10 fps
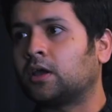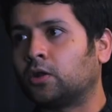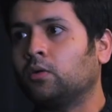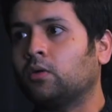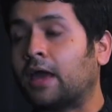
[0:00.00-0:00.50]

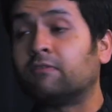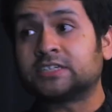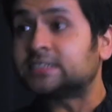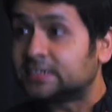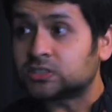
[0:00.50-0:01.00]
And
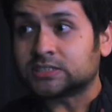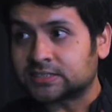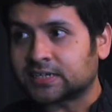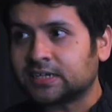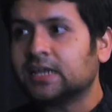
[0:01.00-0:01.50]
which is
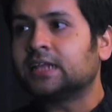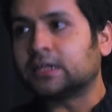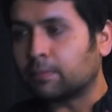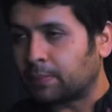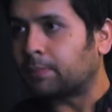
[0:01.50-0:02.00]
interesting
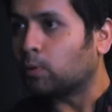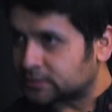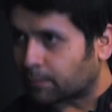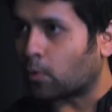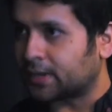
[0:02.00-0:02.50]
that the people who
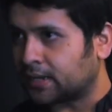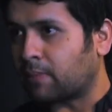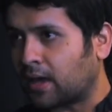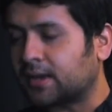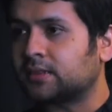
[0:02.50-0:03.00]
are
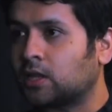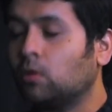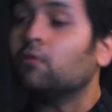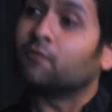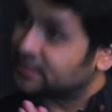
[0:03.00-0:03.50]
supporting Bharat
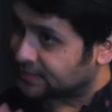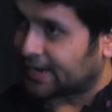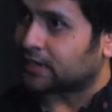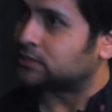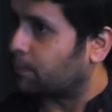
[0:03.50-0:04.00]
now, which is
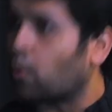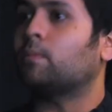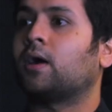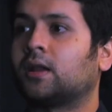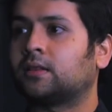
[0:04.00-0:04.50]
great,
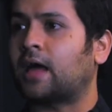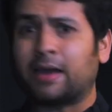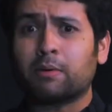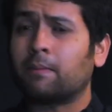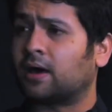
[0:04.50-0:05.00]
support Bharat.
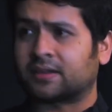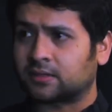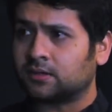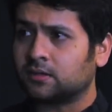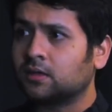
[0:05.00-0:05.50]
I am a
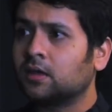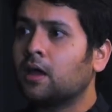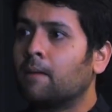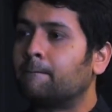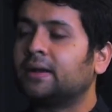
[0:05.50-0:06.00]
Bharatiya,
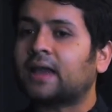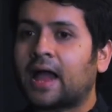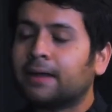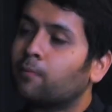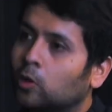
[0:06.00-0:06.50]
but
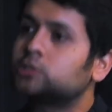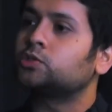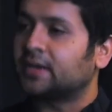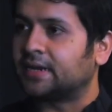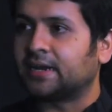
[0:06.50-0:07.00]
I am
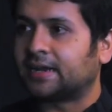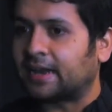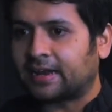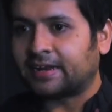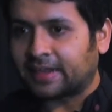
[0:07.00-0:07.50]
also an Indian.
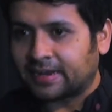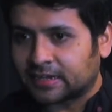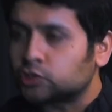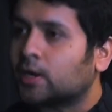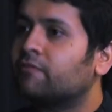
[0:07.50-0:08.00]
There
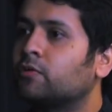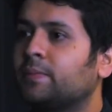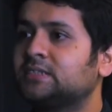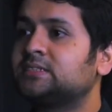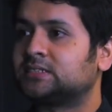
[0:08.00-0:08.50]
does not have to
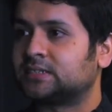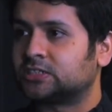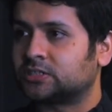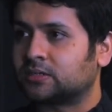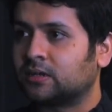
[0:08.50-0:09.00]
be this
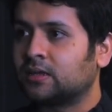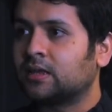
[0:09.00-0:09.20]
distinction.